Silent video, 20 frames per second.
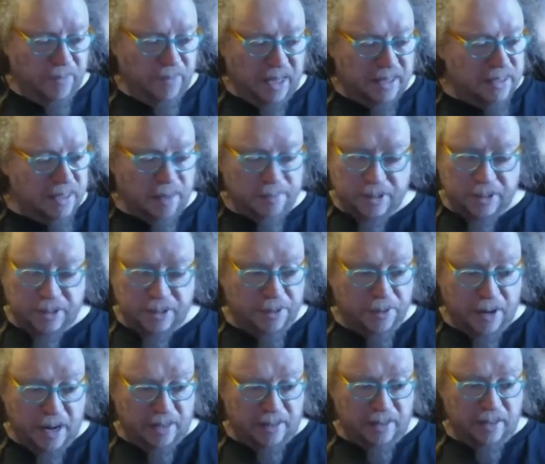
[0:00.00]
absolutely
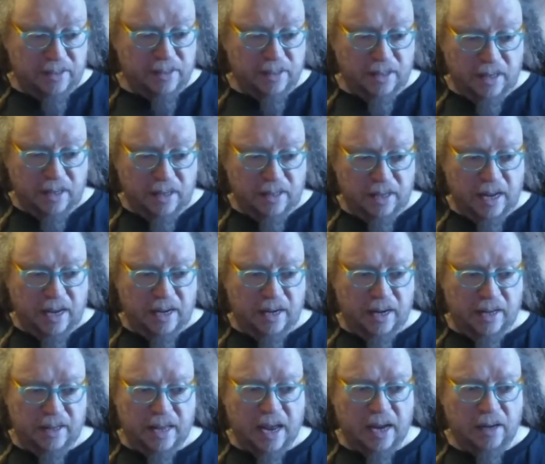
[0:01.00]
correct. That's
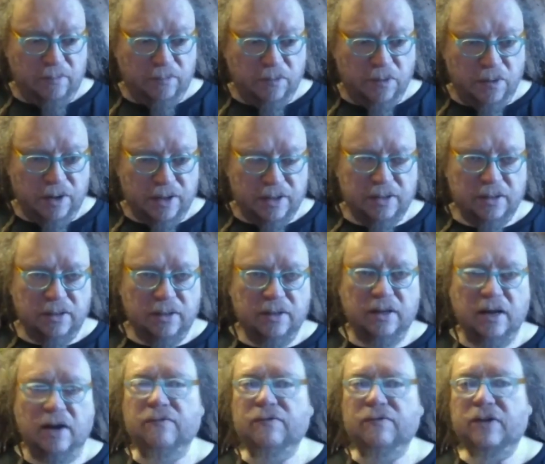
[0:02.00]
and that, of course,
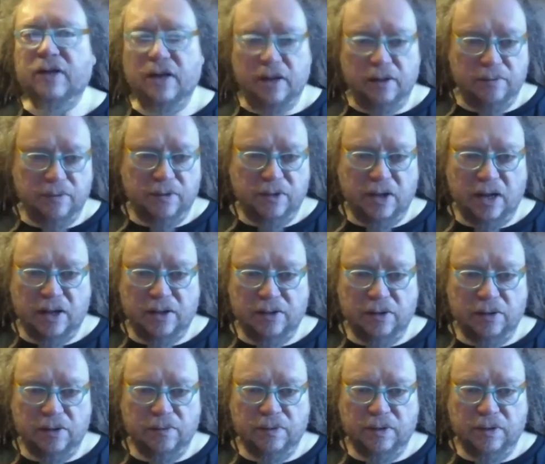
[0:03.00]
dovetailed with the
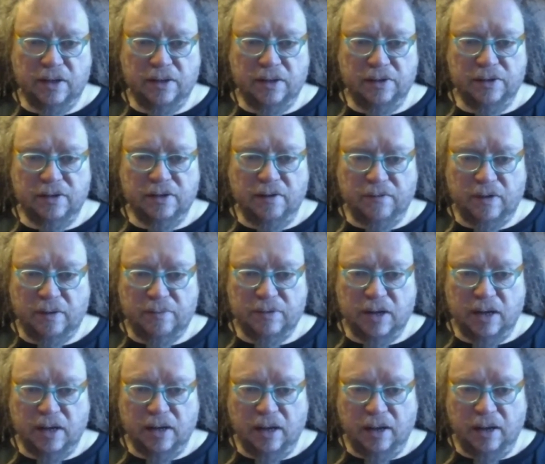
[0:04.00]
other stuff I'm
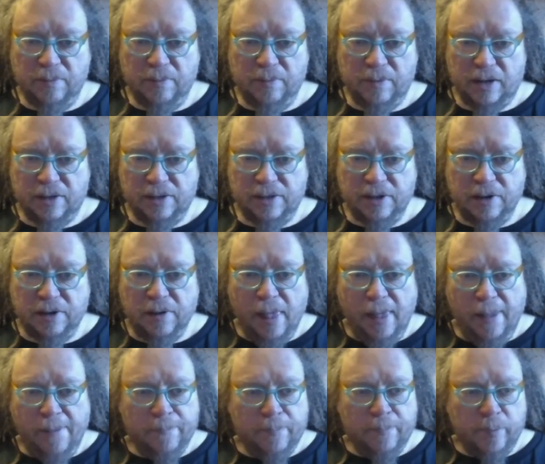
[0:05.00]
talking about. So
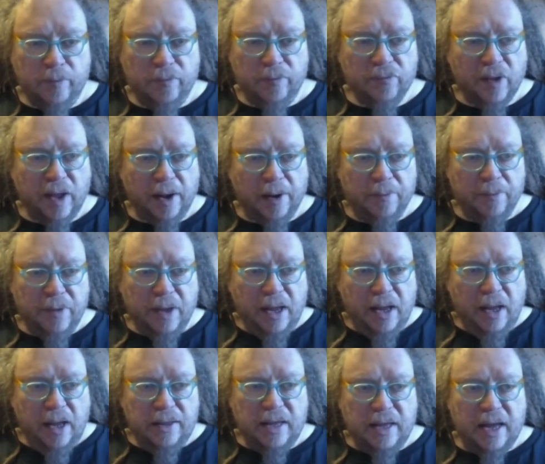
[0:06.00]

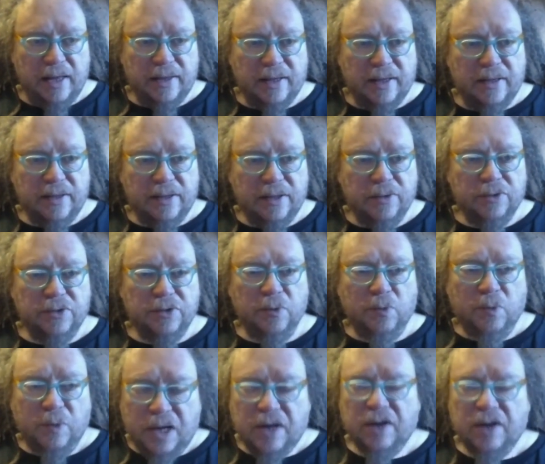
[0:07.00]
the
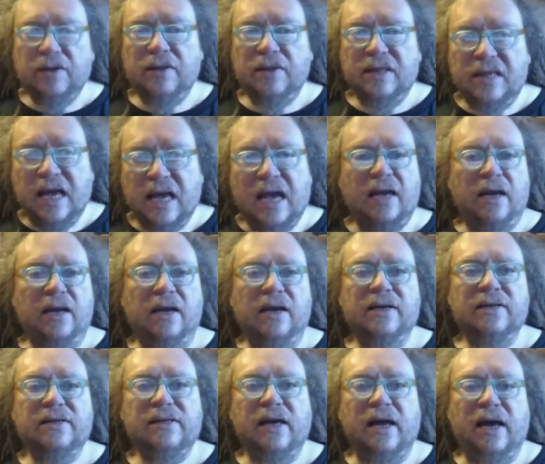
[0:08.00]
weird thing
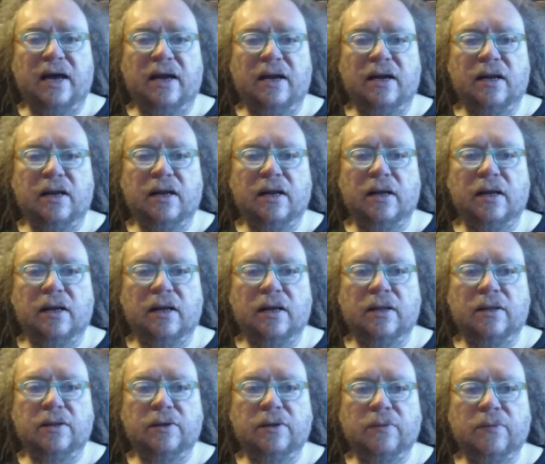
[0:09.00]
is that
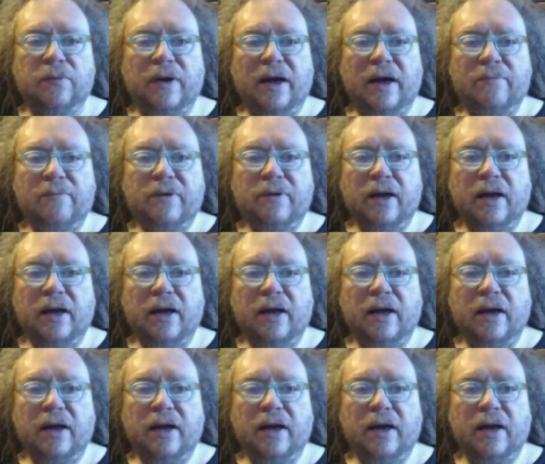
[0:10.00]
the web